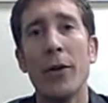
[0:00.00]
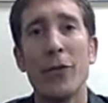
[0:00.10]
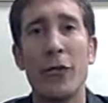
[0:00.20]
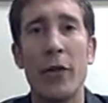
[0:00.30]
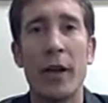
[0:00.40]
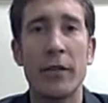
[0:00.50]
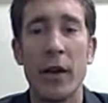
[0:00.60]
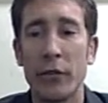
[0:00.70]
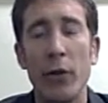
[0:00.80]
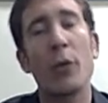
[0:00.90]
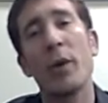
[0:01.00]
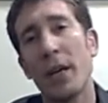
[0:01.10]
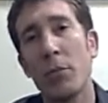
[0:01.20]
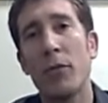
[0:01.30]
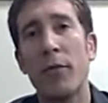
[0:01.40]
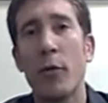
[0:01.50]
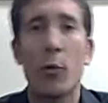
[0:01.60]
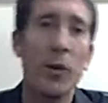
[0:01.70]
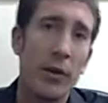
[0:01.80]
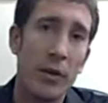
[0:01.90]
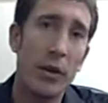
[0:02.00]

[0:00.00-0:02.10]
so that we can move forward